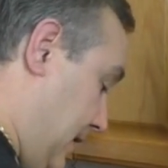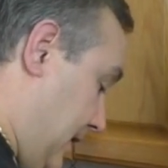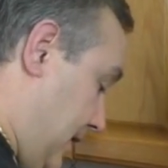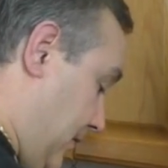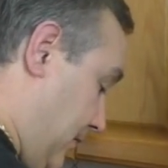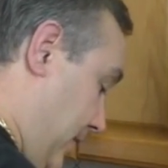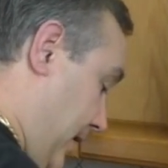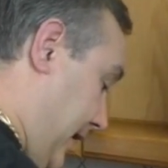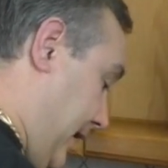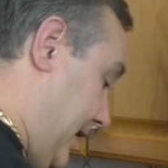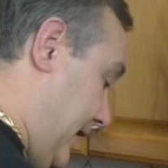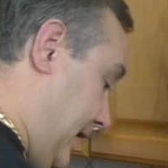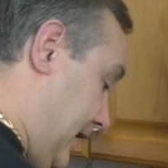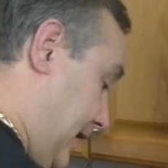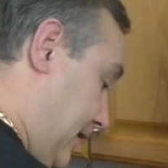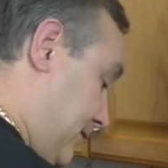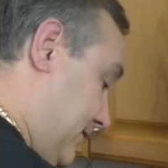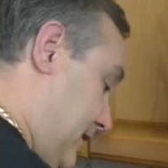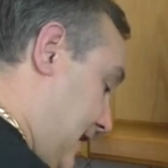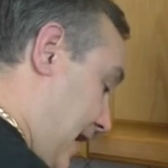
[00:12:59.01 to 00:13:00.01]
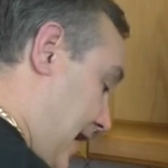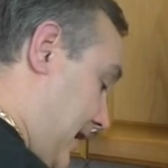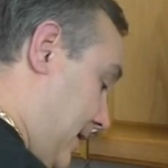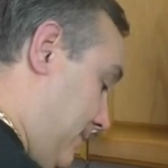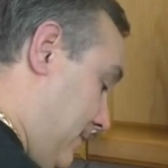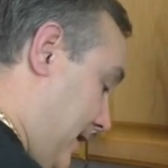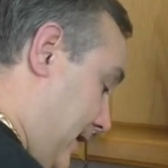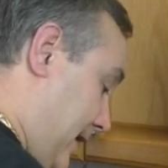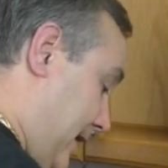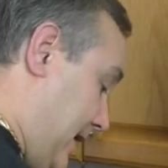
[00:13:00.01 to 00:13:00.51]
And we're going to give that
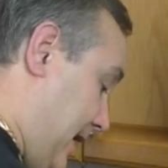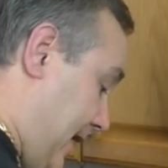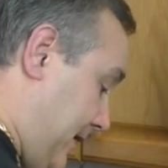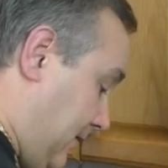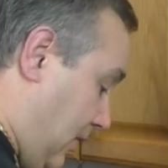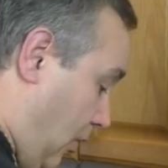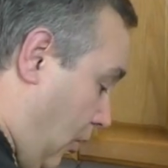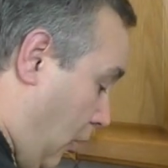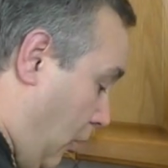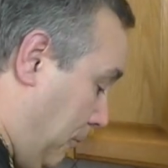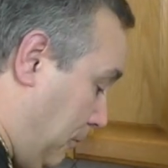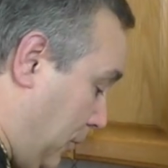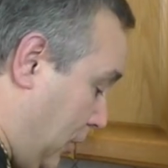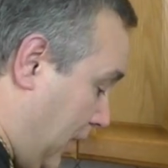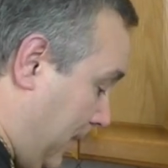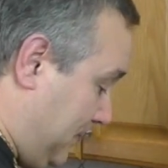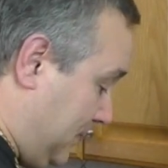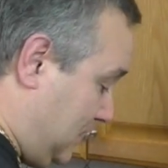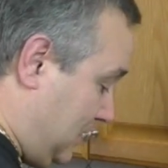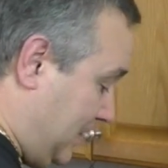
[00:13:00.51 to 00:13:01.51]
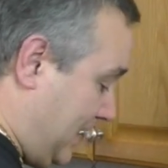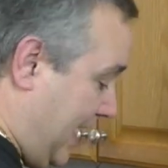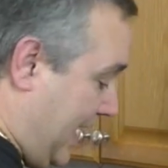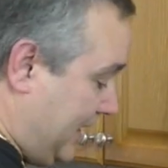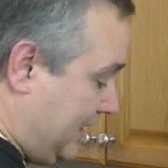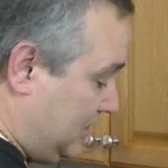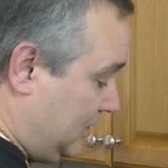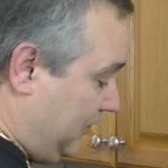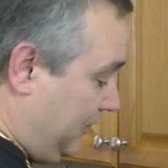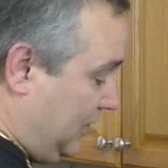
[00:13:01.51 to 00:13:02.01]
a minute. And the whole purpose of
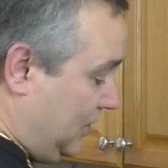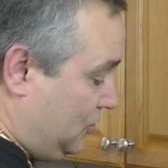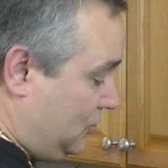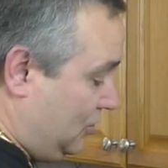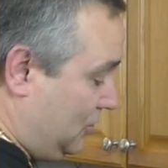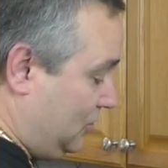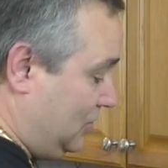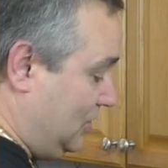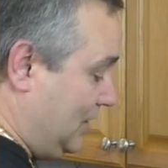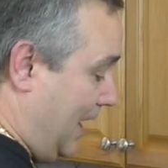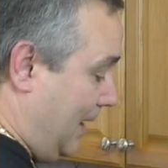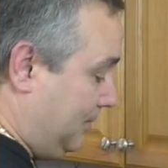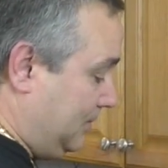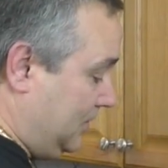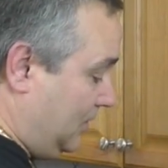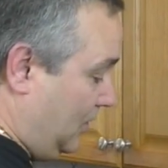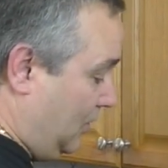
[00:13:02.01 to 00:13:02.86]
that is if you just dumped,